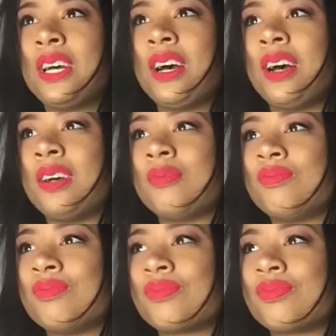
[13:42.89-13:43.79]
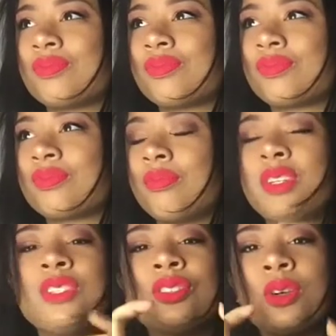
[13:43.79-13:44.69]
But
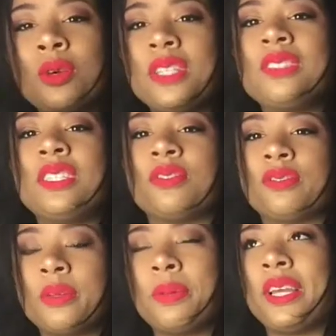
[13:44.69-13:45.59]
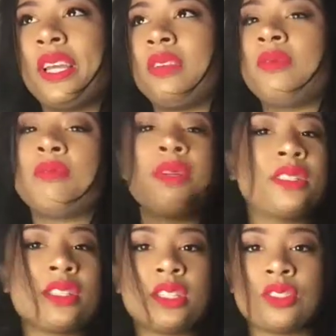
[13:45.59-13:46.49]
it's so easy to flip it, and me
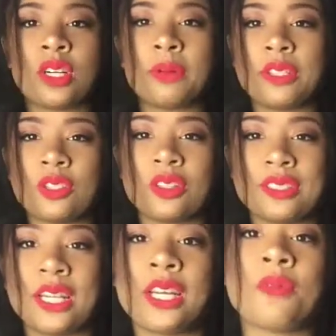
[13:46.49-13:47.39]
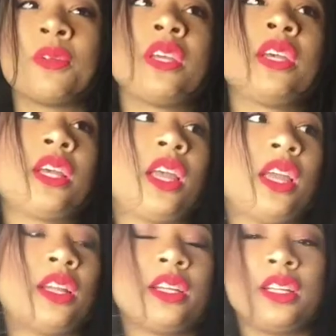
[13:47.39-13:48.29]
and Denise talk about this all the time,
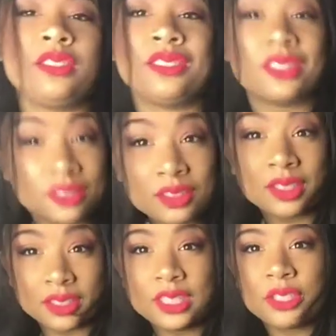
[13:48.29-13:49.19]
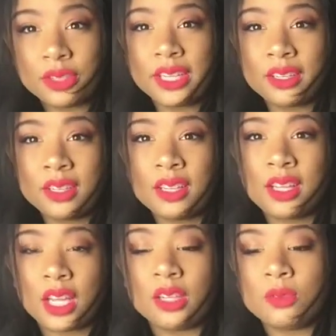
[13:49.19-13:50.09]
and it's The Secret,
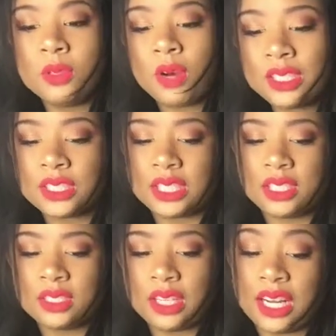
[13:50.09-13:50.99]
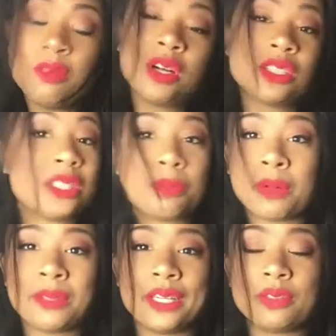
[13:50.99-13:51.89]
and we watch it. I watch it
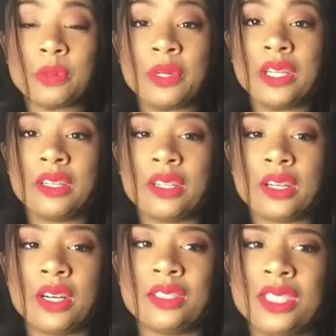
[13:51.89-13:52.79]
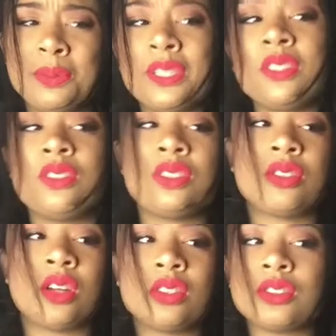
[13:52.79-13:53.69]
probably every week, just because your
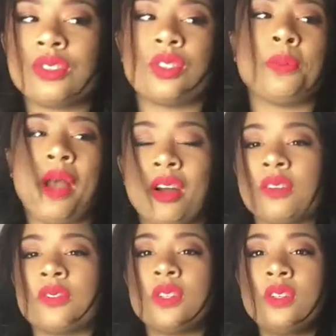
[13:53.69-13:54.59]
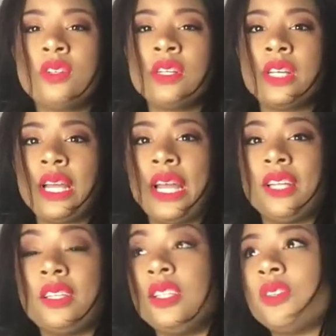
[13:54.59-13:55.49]
thoughts are so powerful.
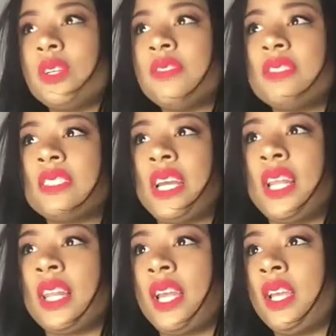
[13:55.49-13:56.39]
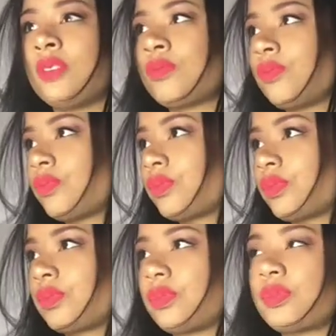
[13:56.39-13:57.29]
And, you know, even saying, like,
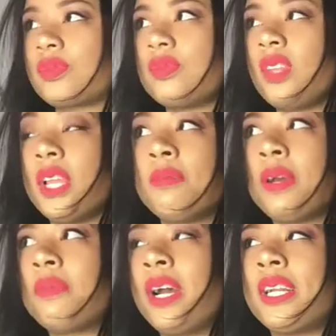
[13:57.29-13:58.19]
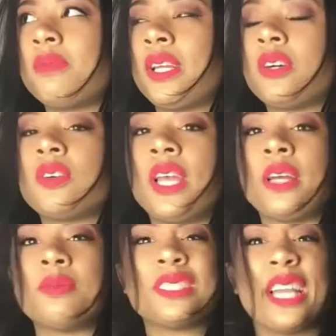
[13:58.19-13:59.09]
in my mind, I'm like, okay,
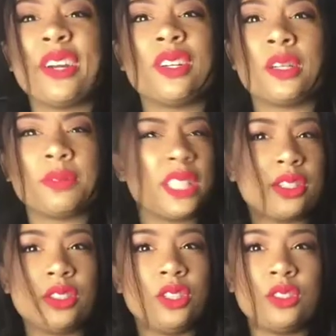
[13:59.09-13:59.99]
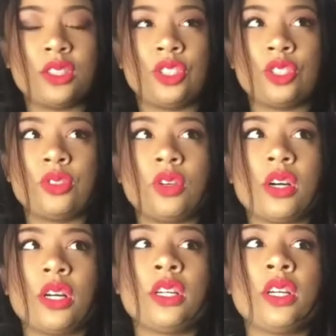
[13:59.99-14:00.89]
I'm scared to do this shoot,
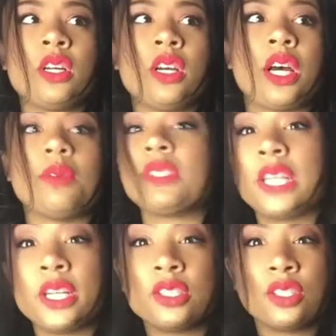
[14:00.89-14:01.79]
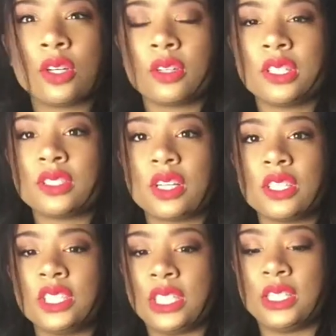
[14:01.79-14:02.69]
or I'm scared to go to this
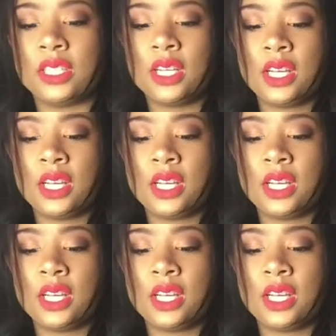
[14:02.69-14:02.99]
audition.